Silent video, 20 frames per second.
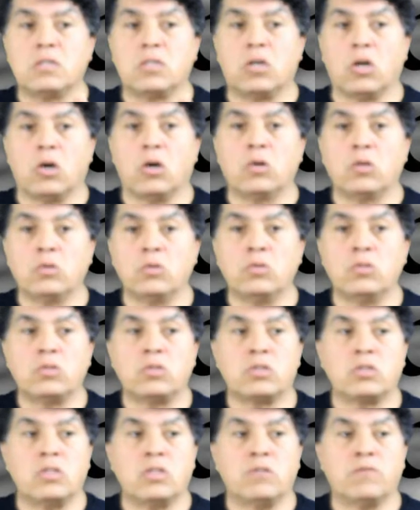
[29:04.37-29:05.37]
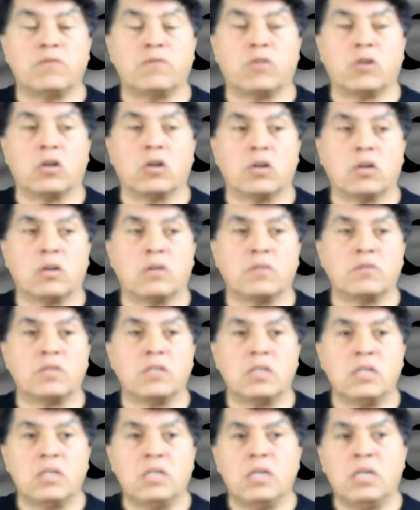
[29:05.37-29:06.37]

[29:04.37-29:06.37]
goes involved